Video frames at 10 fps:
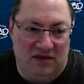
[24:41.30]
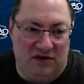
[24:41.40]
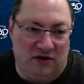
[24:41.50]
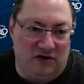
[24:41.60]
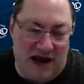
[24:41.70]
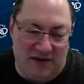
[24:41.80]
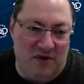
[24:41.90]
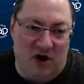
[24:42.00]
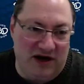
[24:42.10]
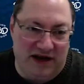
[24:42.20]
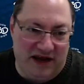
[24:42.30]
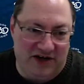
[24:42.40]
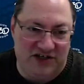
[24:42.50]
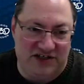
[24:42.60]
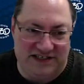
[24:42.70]
there are a lot of marketing
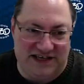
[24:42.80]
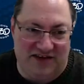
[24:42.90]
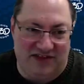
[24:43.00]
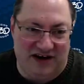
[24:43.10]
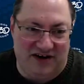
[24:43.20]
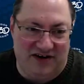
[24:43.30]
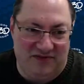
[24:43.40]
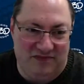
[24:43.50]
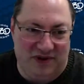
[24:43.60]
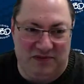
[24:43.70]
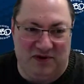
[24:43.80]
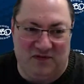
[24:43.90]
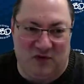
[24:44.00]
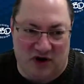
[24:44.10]
agencies out there. People have